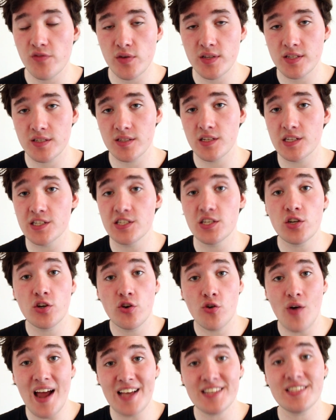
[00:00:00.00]
For instance,
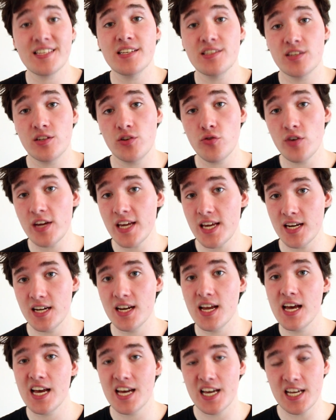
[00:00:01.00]
grass is
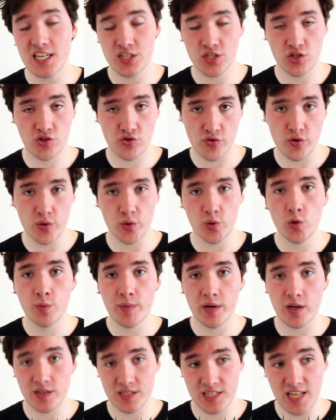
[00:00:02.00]
green is
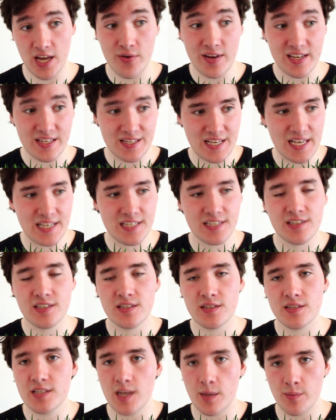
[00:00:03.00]
true because there
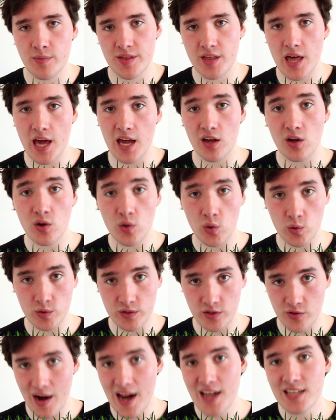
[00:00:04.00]
exists something
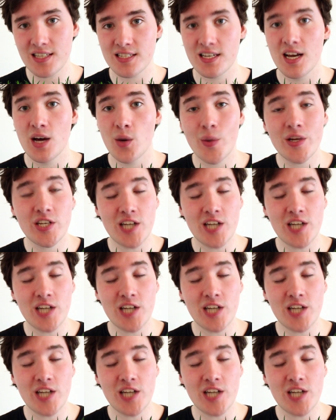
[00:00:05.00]
called grass,